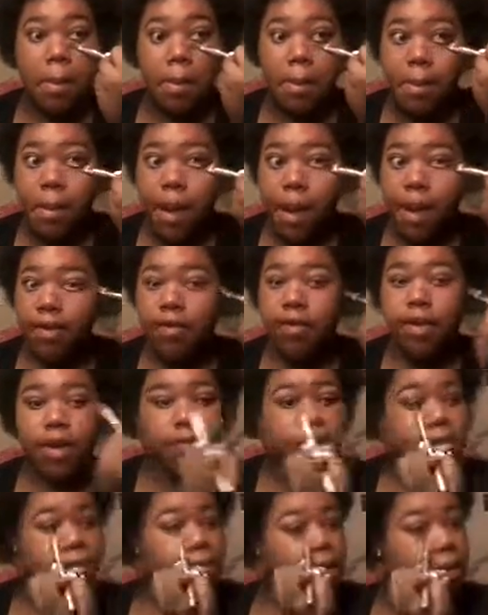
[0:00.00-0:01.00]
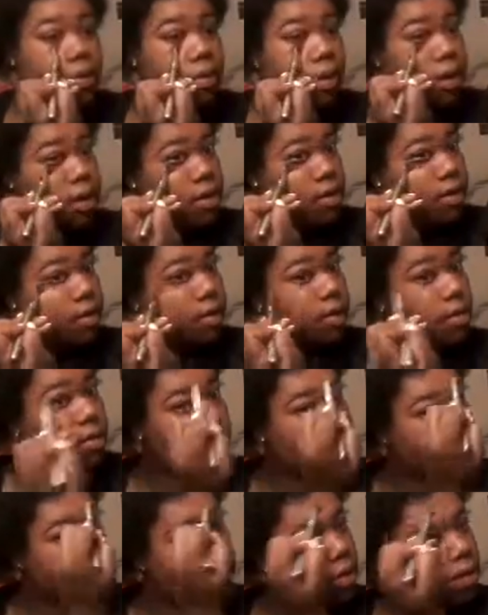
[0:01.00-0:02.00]
My favorite
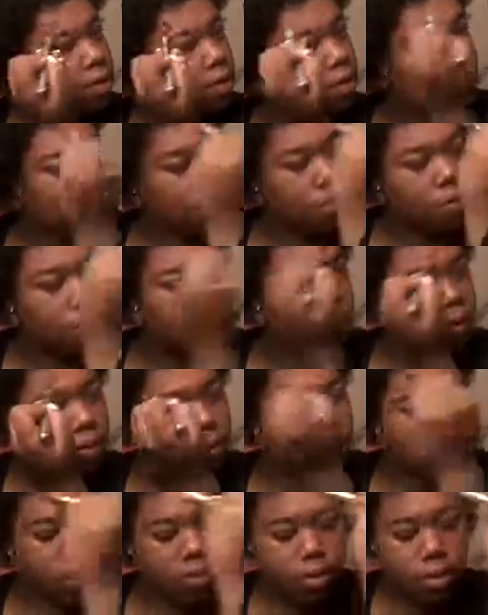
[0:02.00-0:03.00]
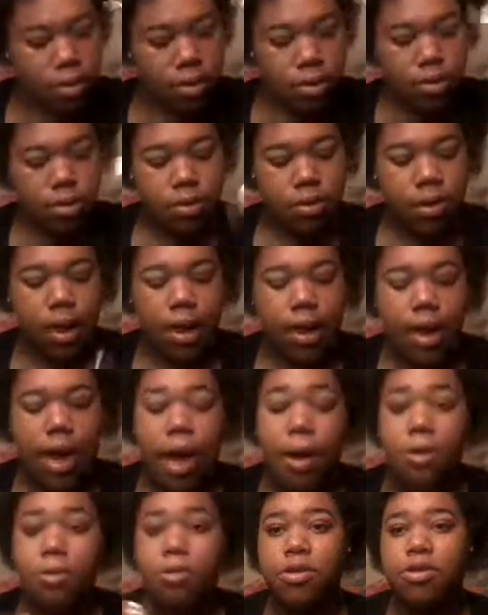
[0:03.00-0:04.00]
foundations in the whole world. Like,
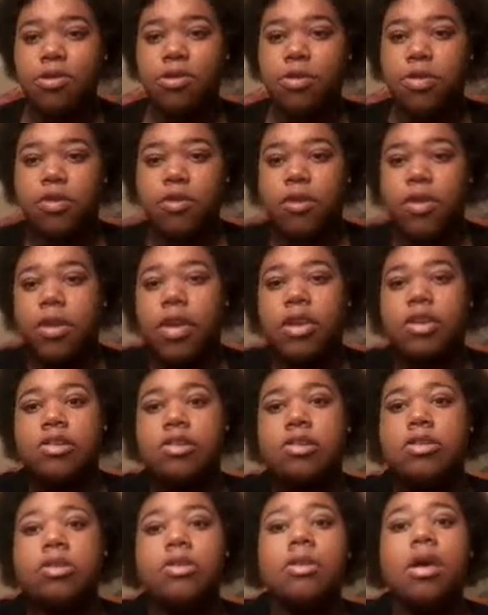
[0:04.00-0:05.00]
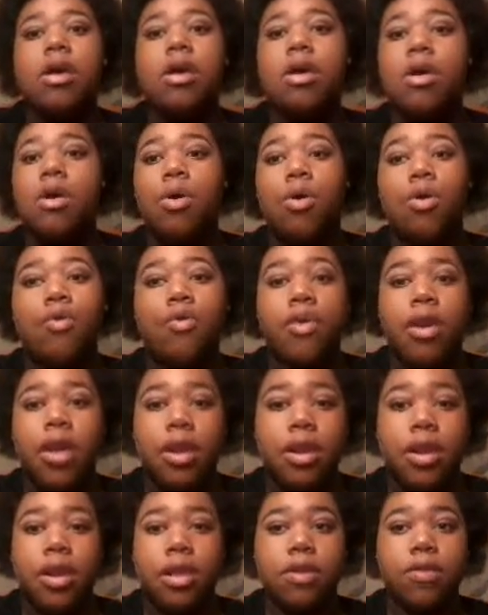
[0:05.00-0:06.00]
I will use those foundations over
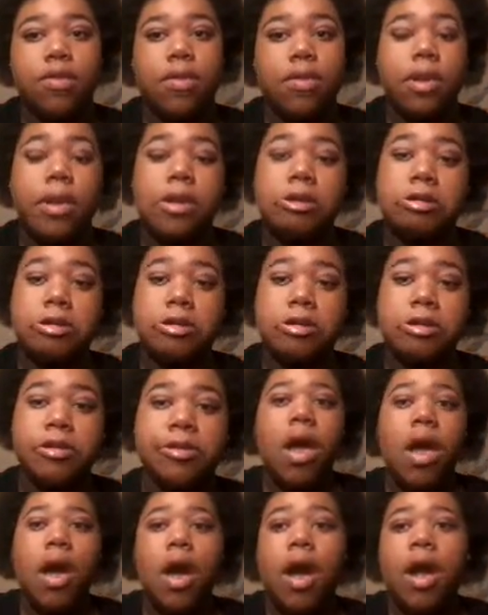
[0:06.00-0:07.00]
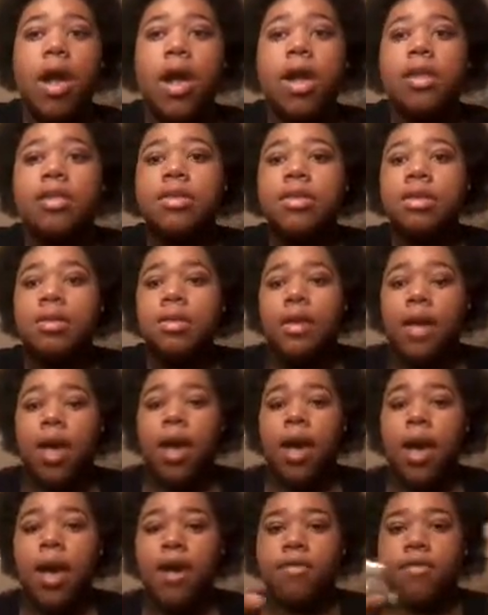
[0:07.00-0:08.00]
any other foundations. Alright, so
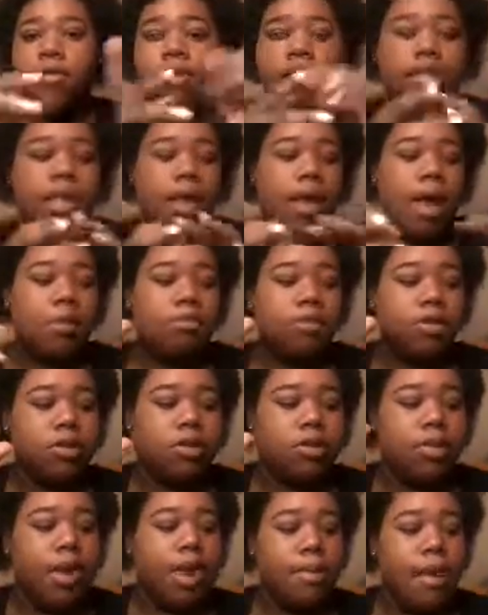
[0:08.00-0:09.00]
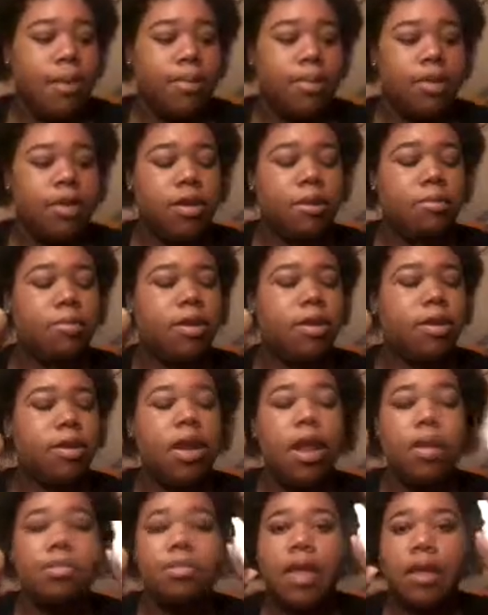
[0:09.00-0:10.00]
now after that, I'm just going to take my beauty
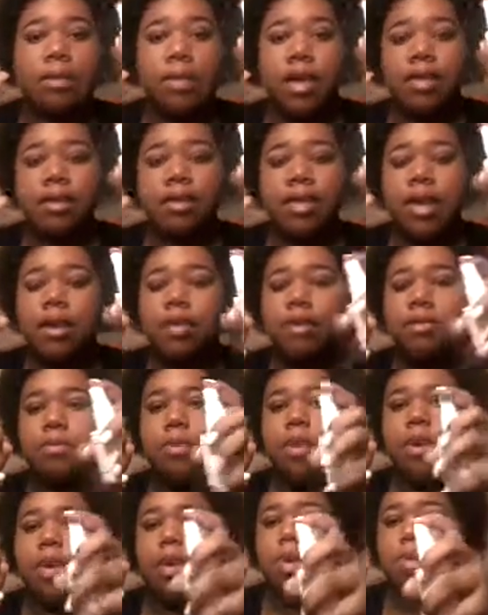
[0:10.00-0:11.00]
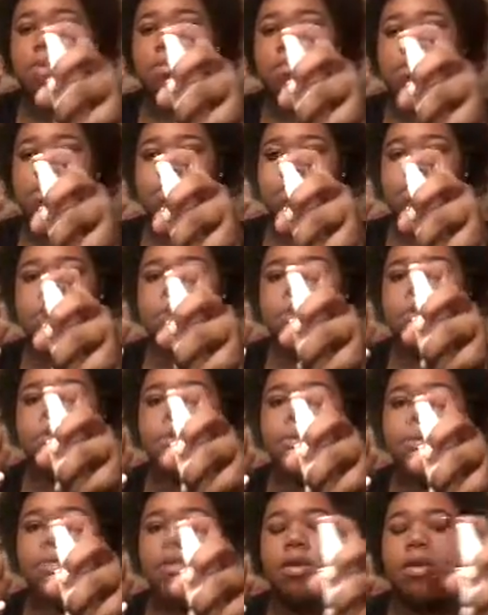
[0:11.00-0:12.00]
blender. I'm going to take my setting spray. Spray
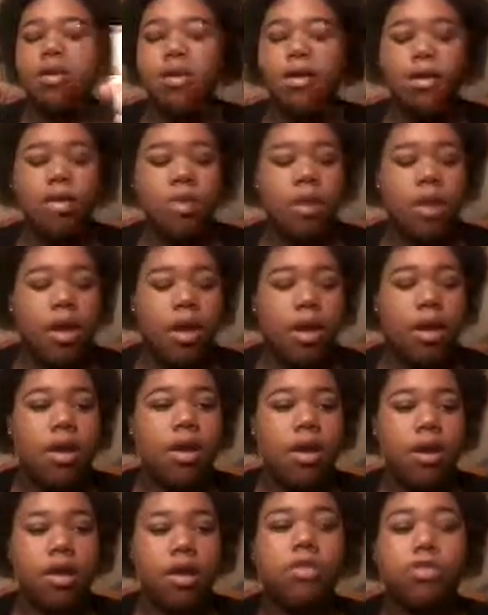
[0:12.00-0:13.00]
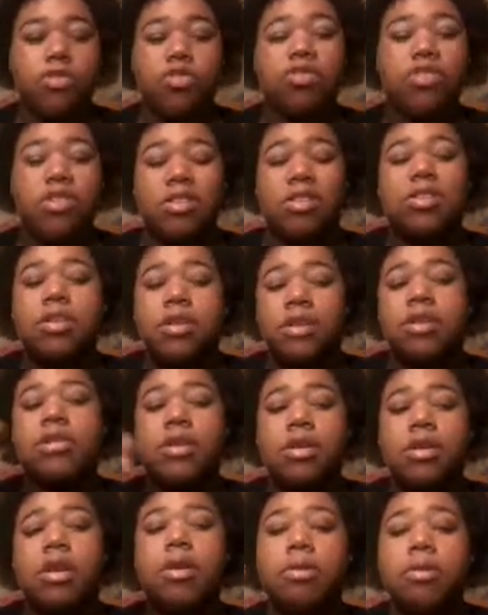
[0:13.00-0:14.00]
some of it on there. Just to,
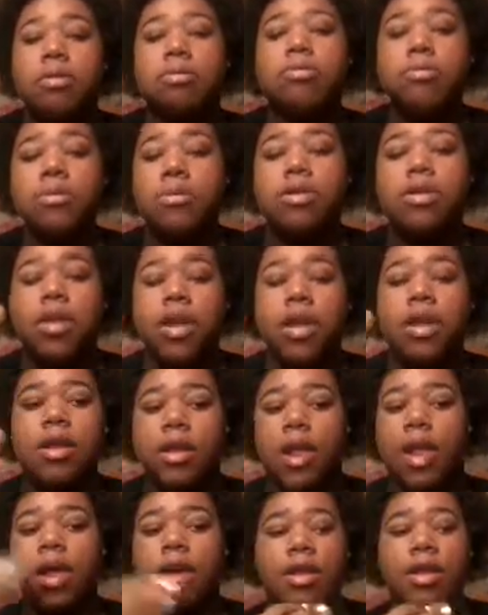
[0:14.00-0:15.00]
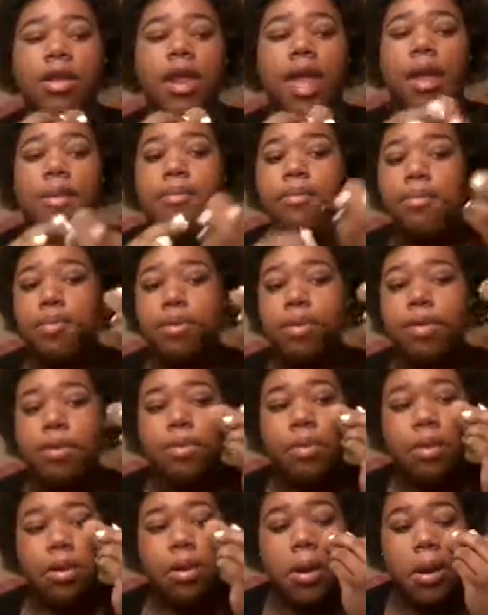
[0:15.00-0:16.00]
you know, get like a damp
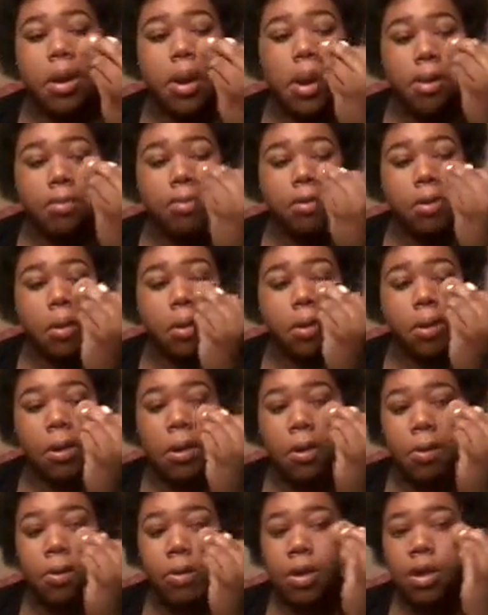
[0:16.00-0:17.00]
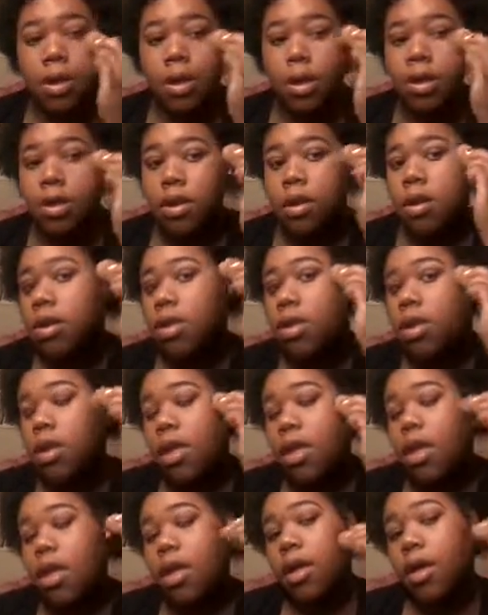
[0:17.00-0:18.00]
beauty blender. And I'm just going to go in
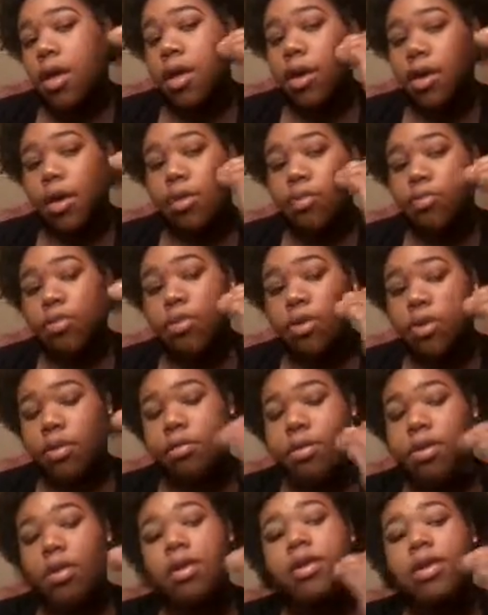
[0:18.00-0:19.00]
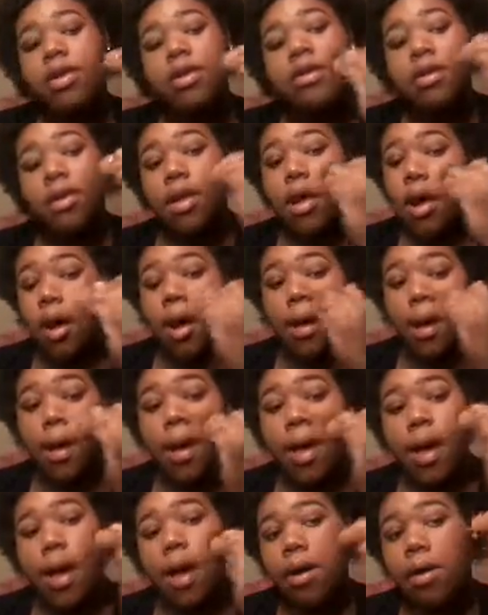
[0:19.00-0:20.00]
and beauty blend this
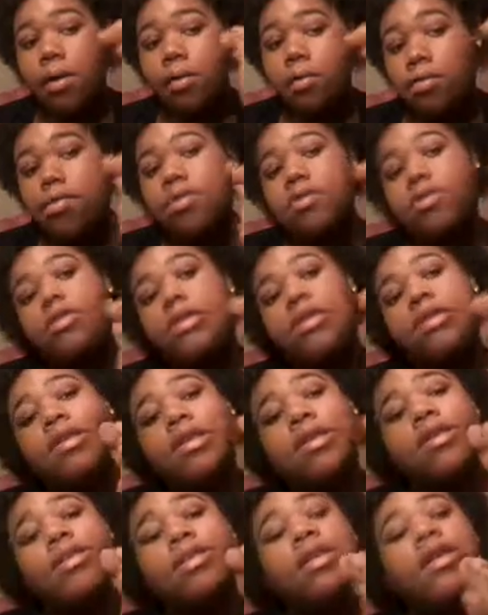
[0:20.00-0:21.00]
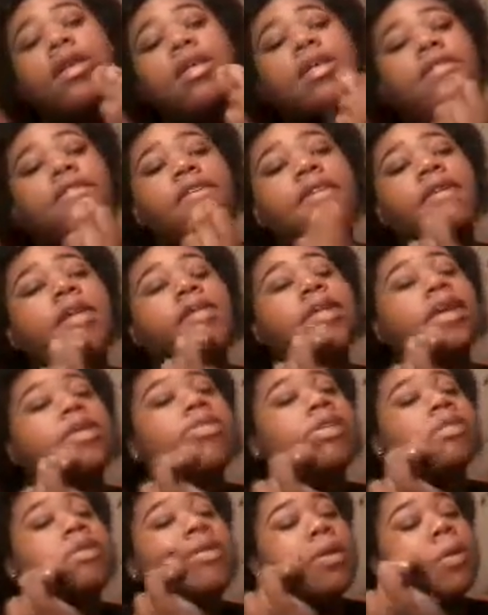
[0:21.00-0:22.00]
all out just to set the
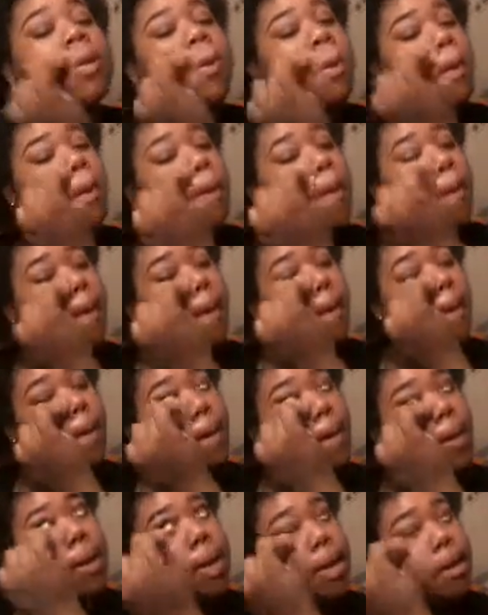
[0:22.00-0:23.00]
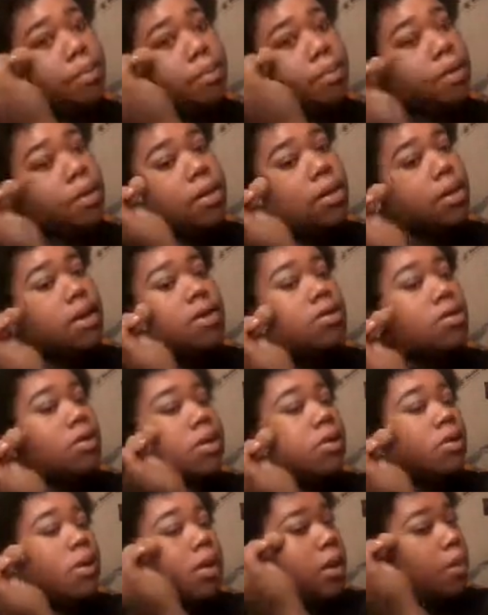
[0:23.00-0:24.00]
foundation in place
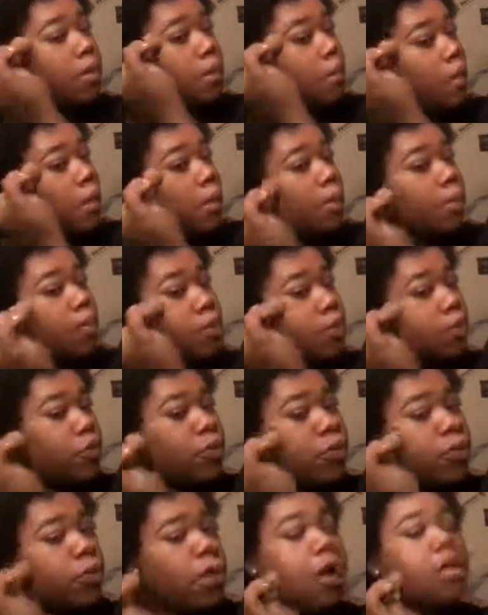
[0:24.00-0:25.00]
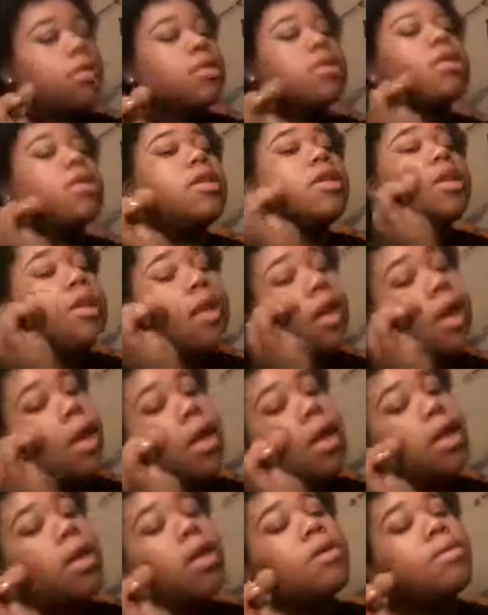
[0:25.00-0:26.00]
so that it won't move throughout the
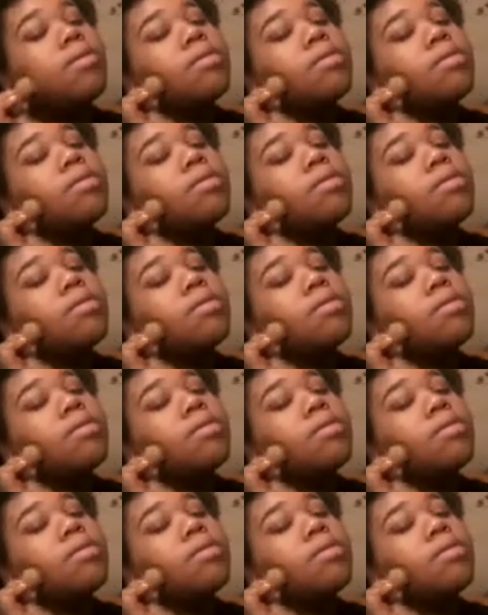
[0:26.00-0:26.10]
day.